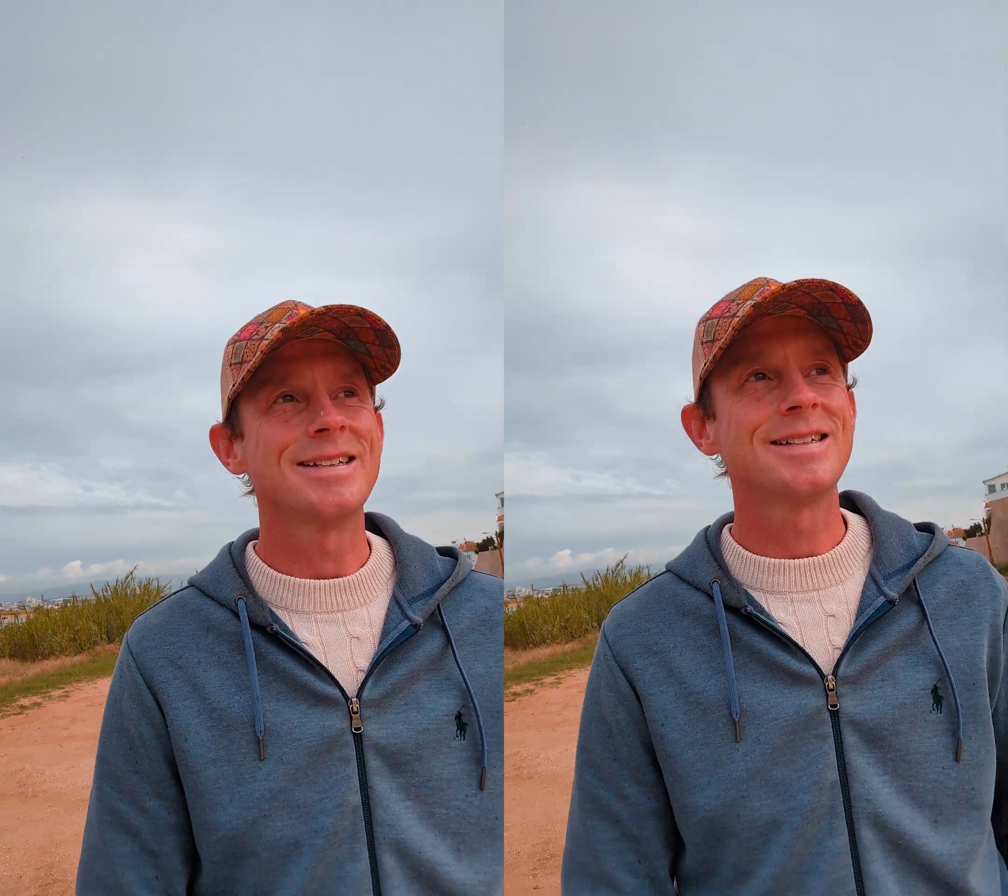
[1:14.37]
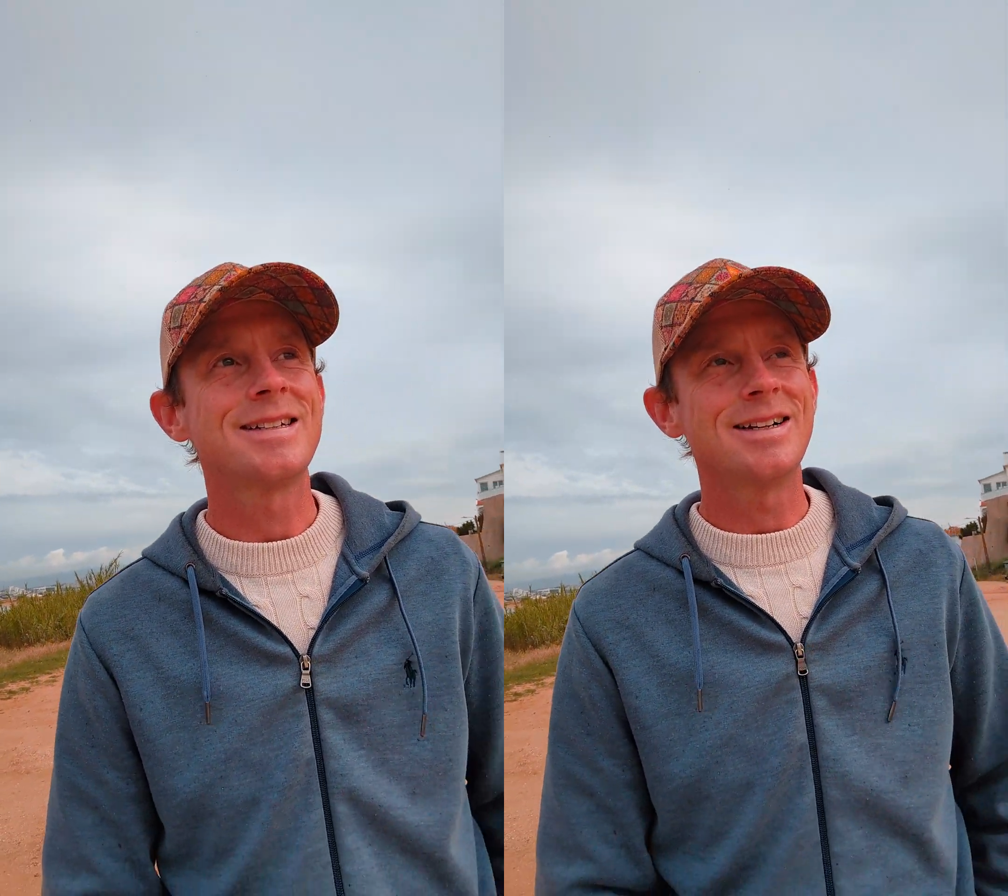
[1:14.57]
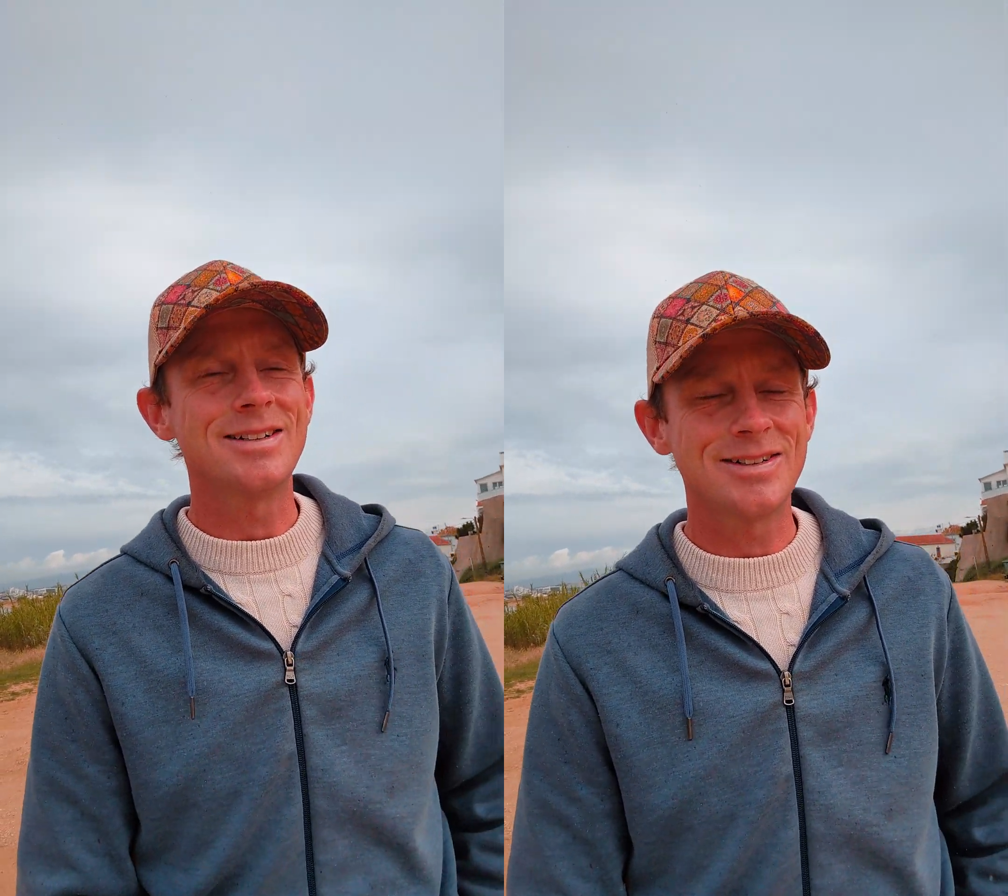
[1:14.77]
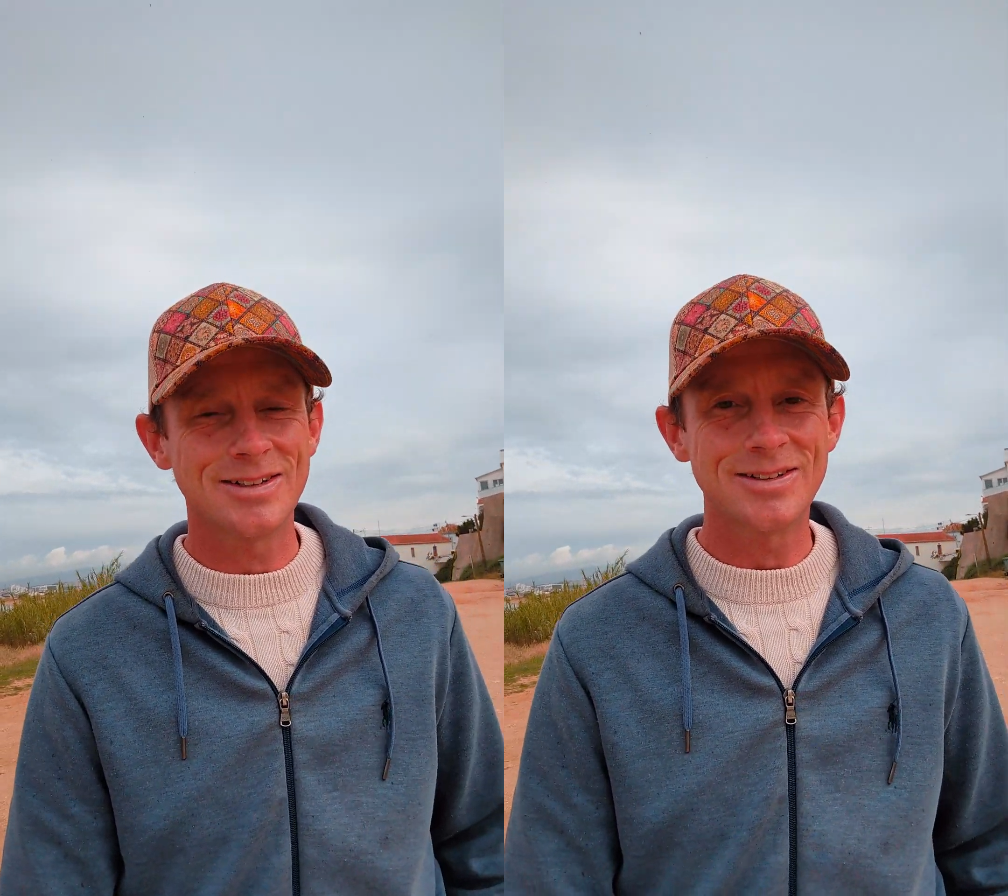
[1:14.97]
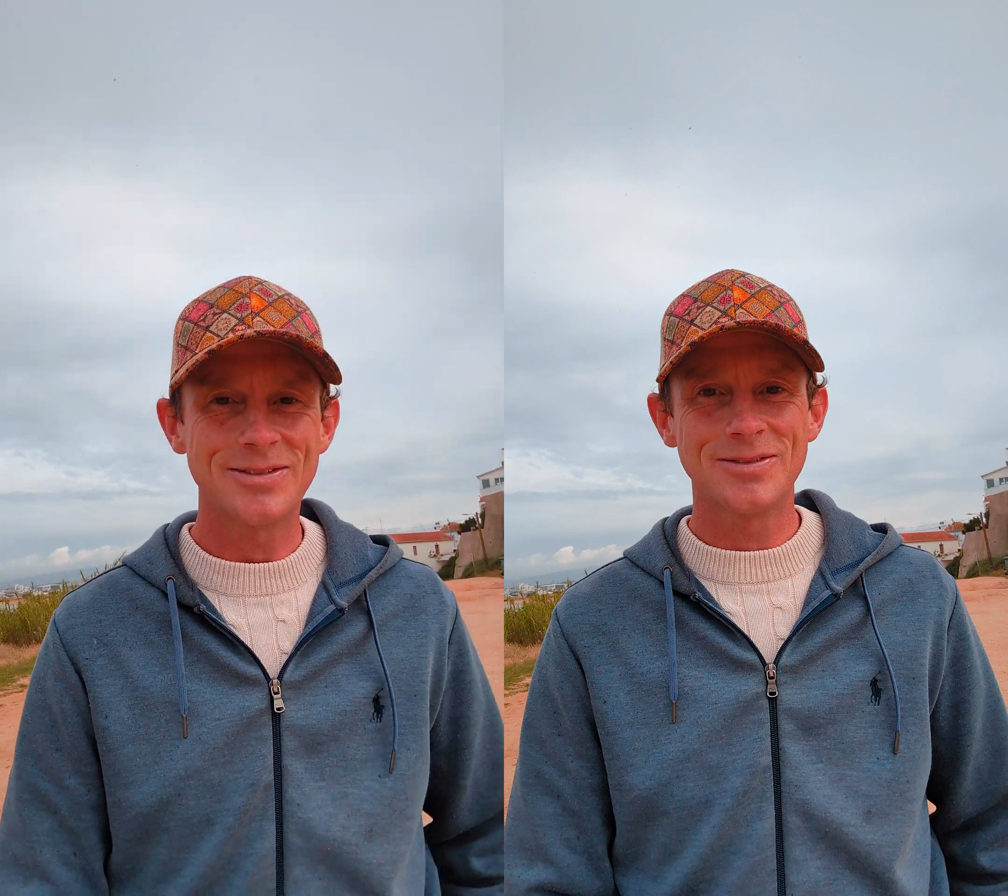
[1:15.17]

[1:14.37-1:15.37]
start to